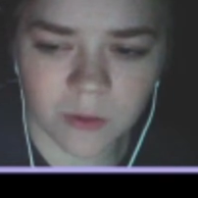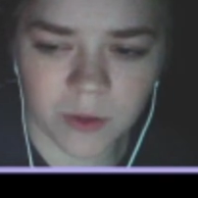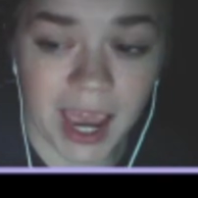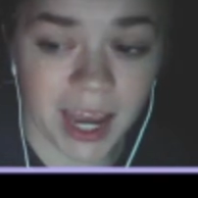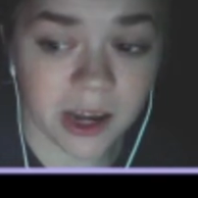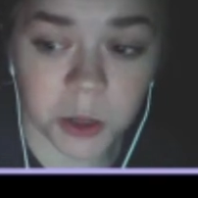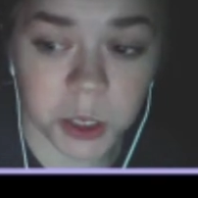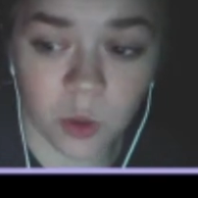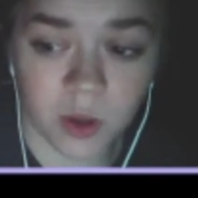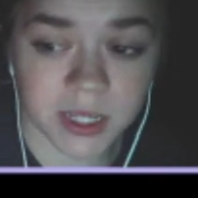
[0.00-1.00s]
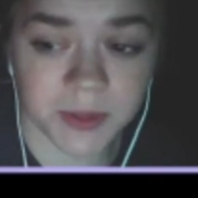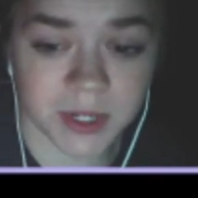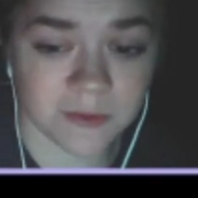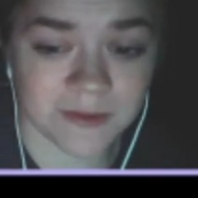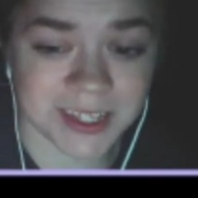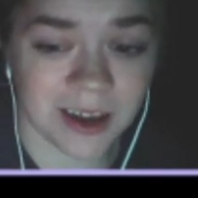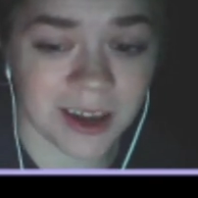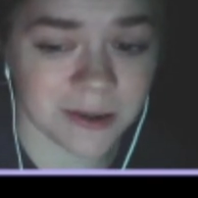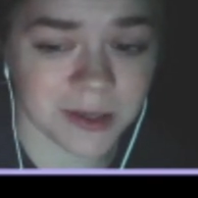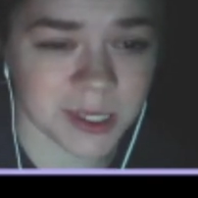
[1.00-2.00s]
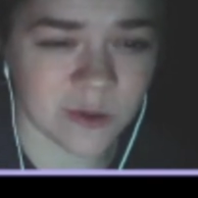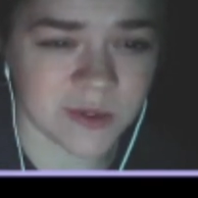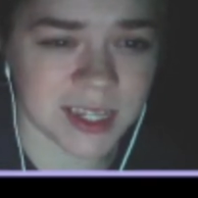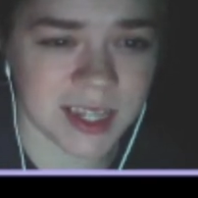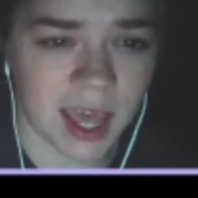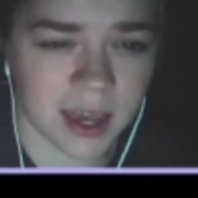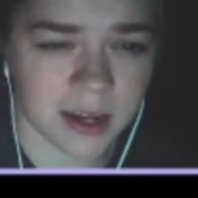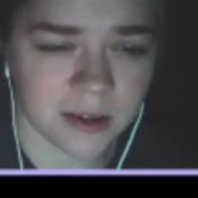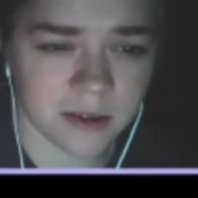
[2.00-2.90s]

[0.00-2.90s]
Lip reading: we had no choice but to resign ourselves to that.